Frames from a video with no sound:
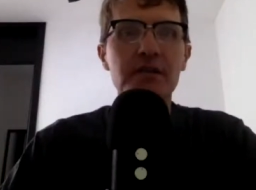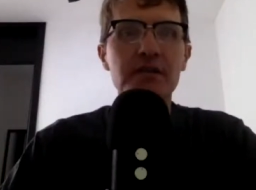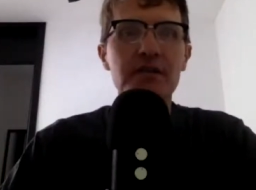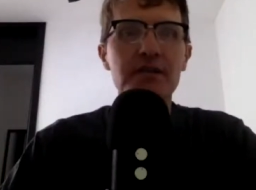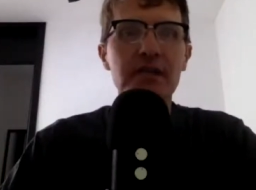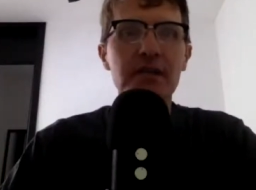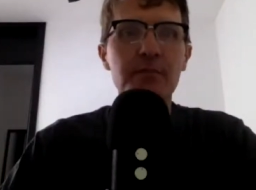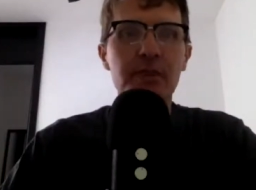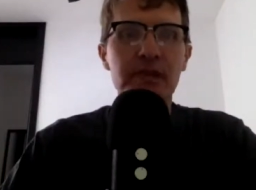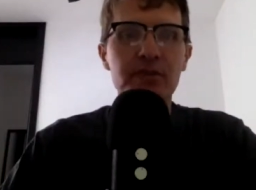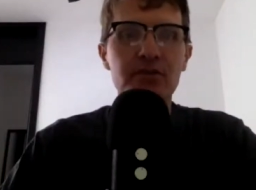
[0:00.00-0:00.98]
if you
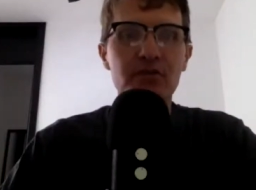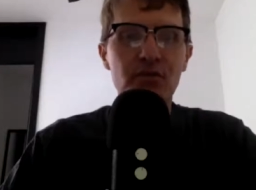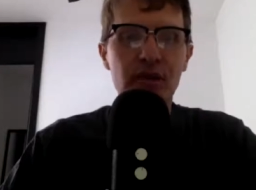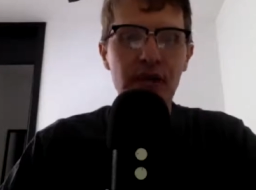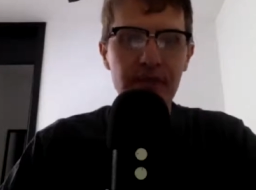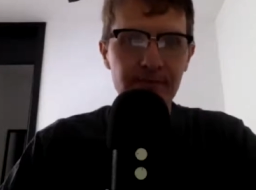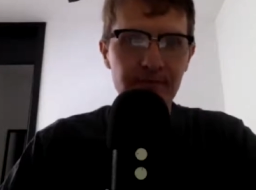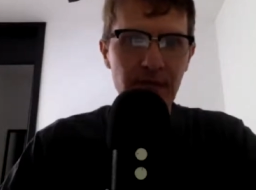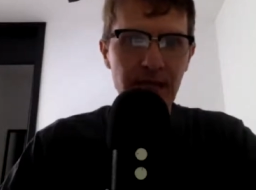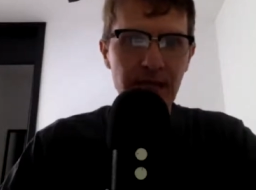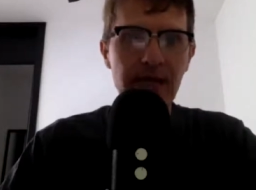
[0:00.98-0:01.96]
can see my
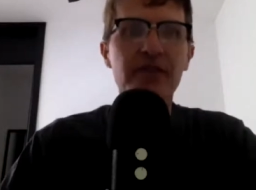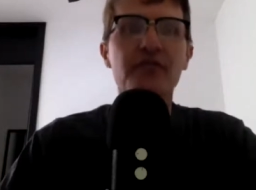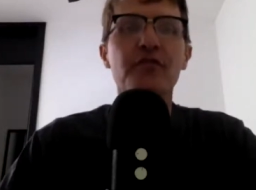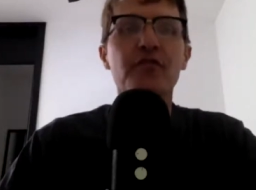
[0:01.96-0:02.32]
screen.